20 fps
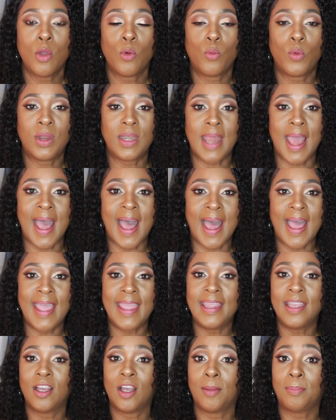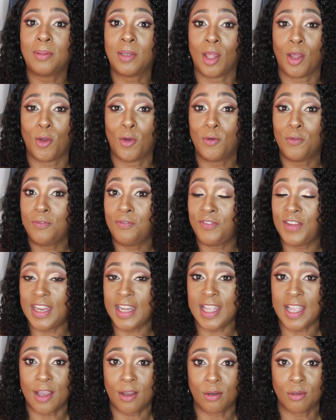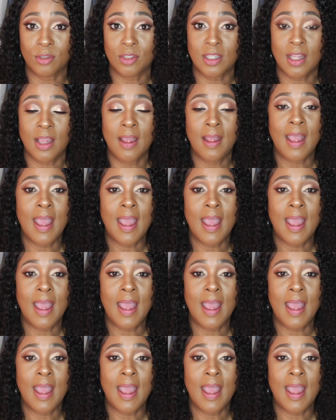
when I upload videos.